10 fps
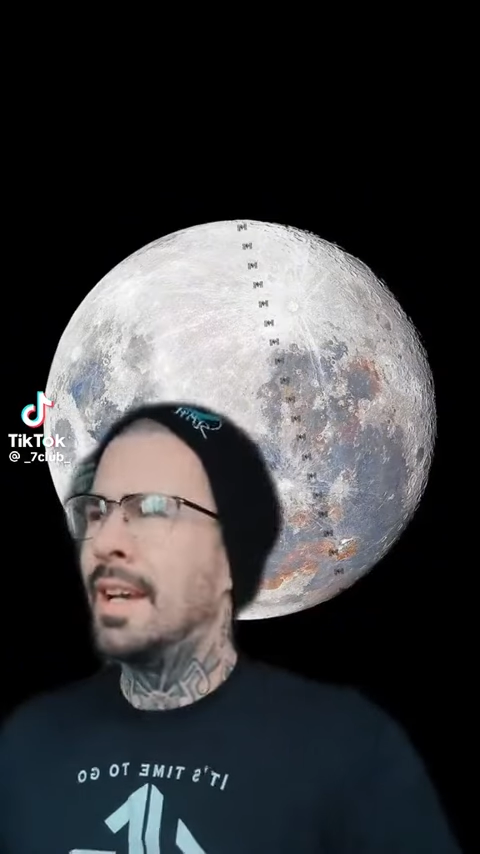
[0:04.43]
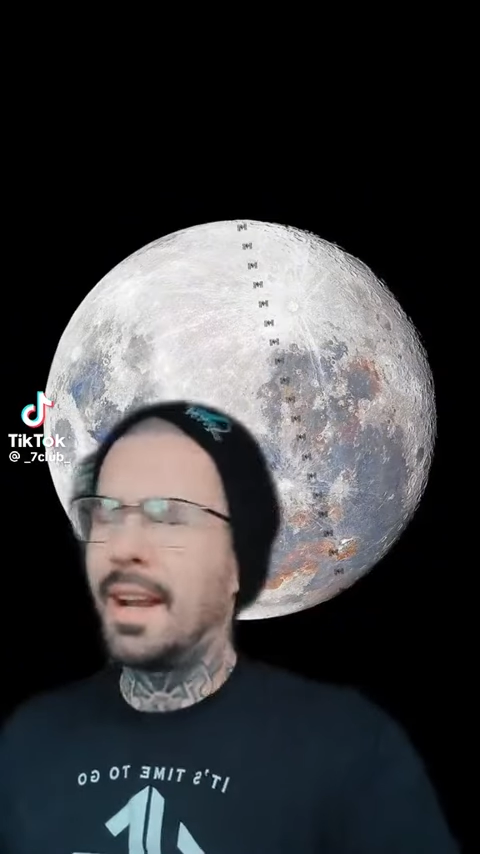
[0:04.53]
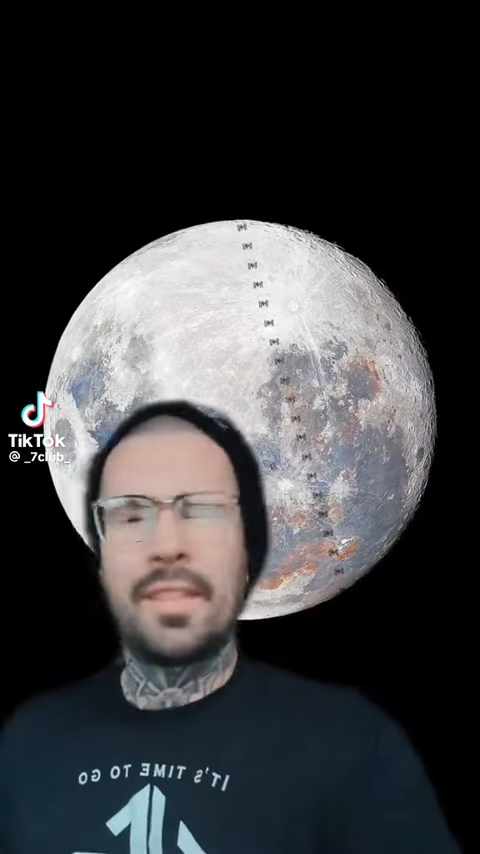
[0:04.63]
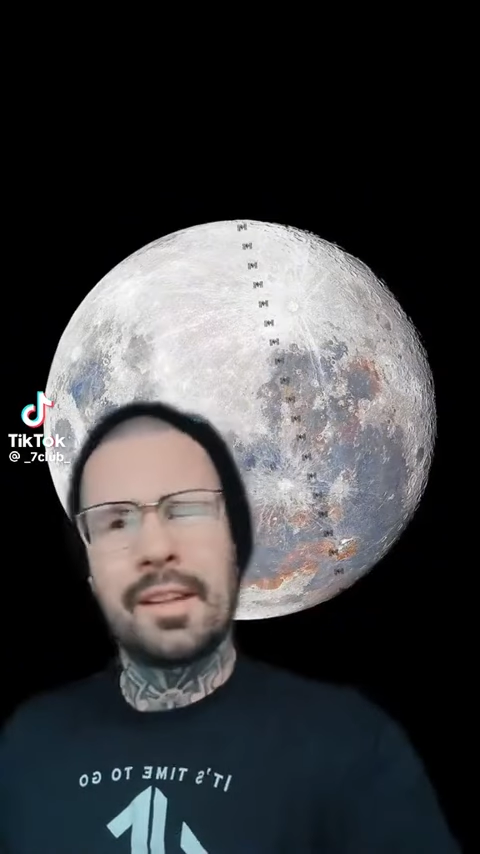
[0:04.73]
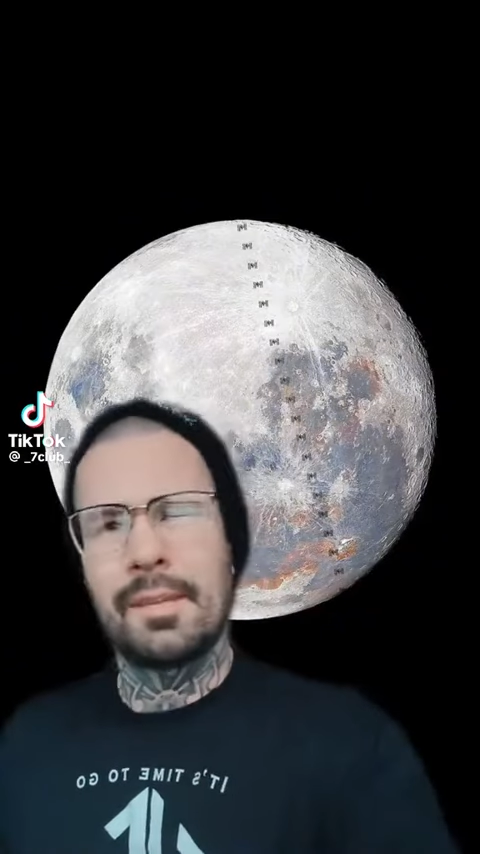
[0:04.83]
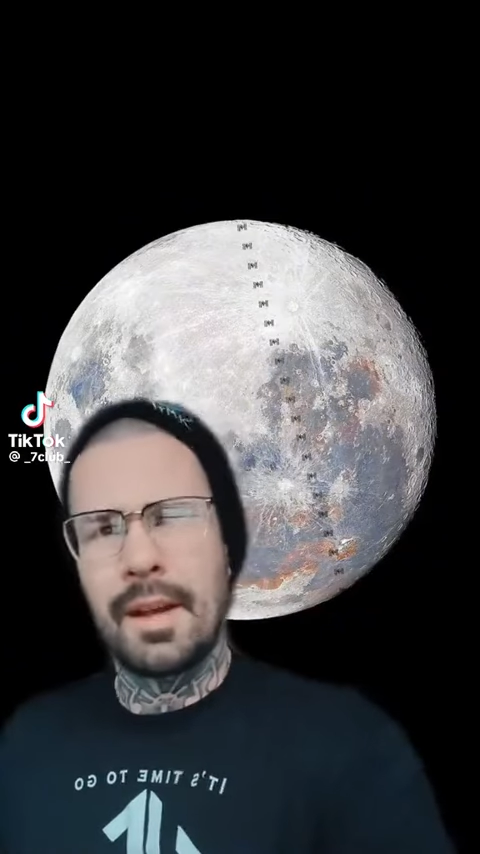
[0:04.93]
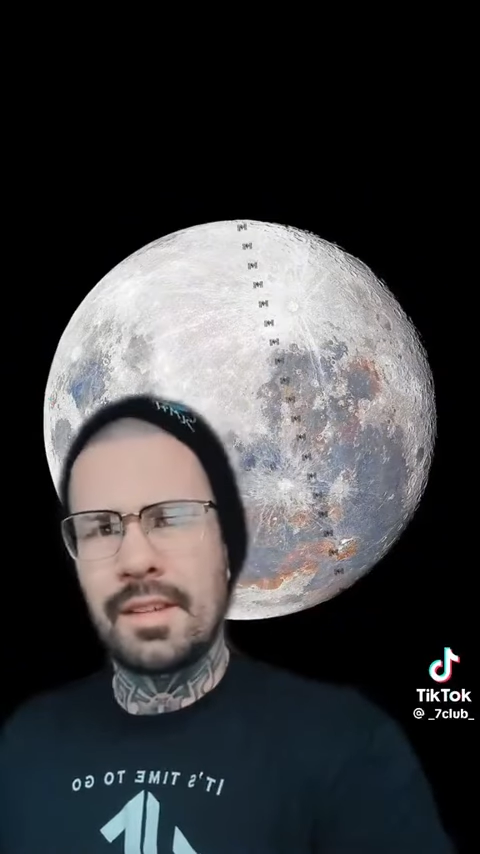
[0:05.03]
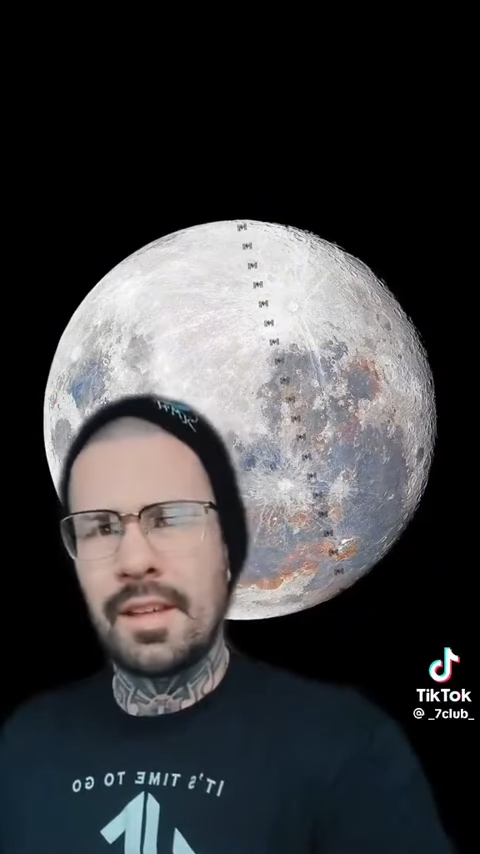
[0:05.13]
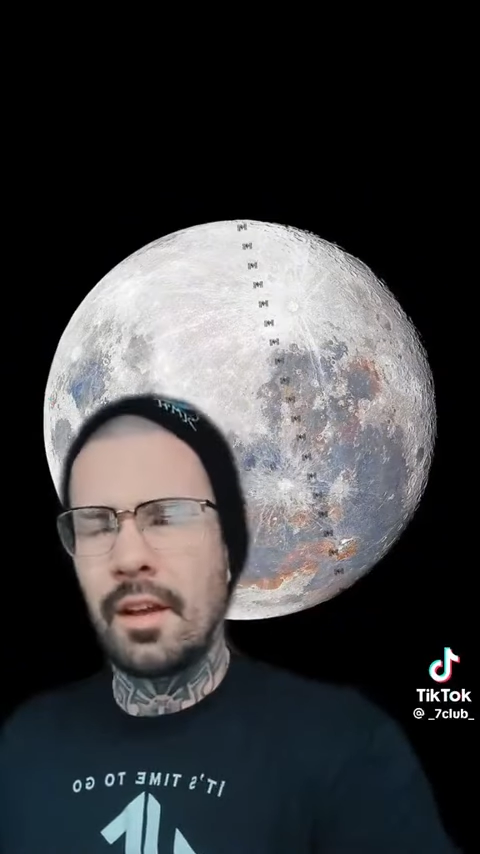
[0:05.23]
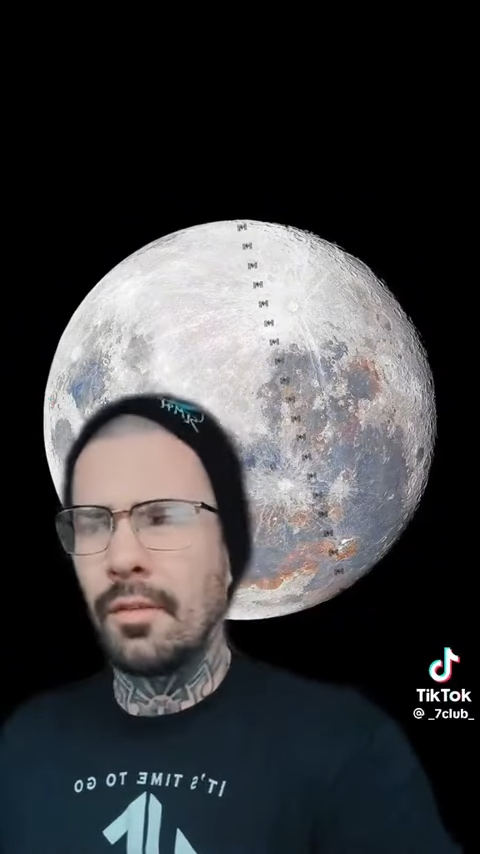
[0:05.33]
and I thought to
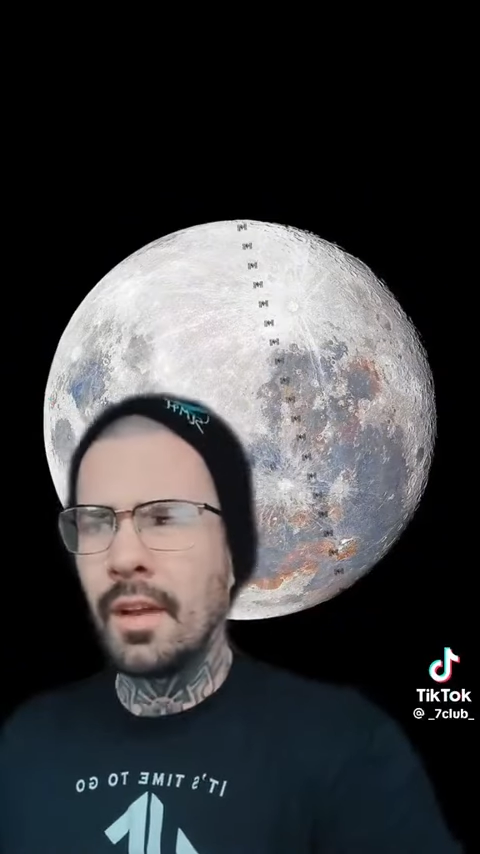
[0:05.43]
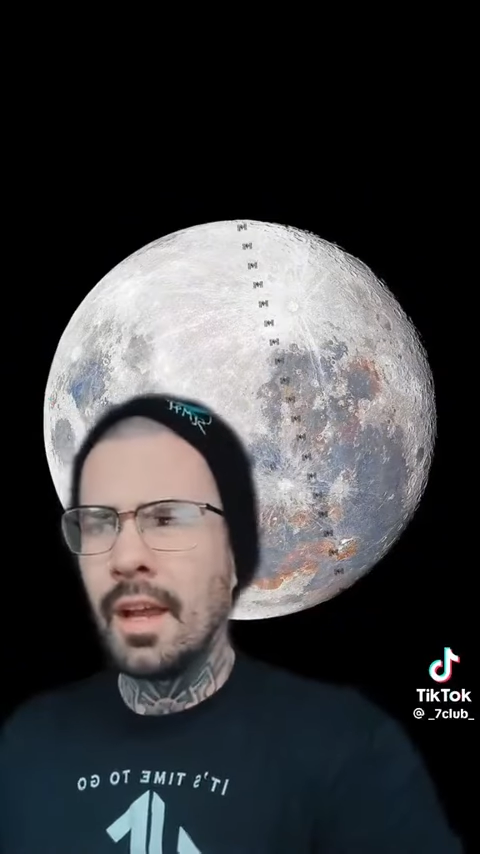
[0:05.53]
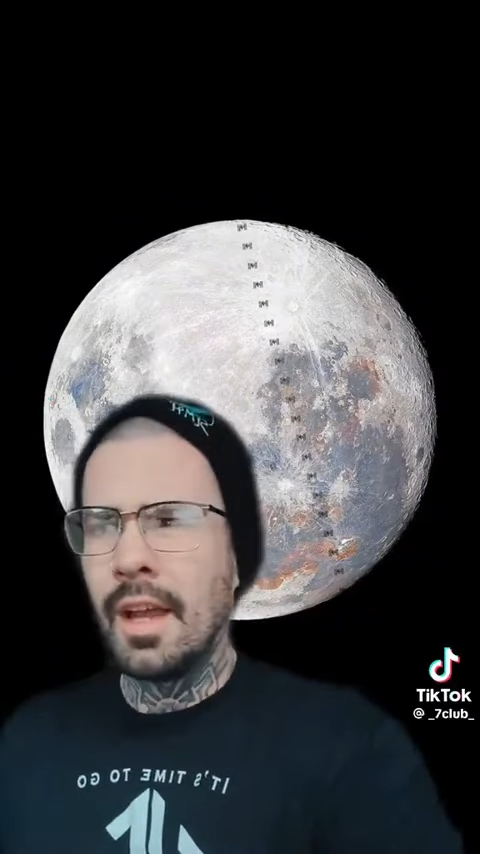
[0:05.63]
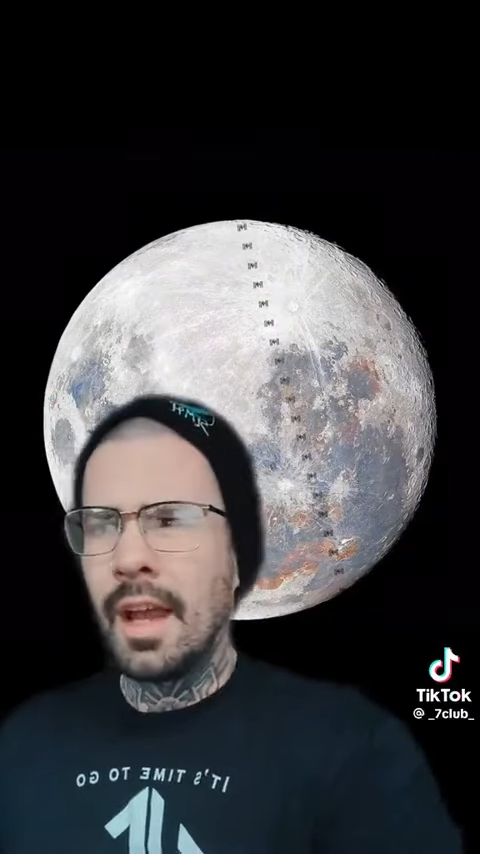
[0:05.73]
myself,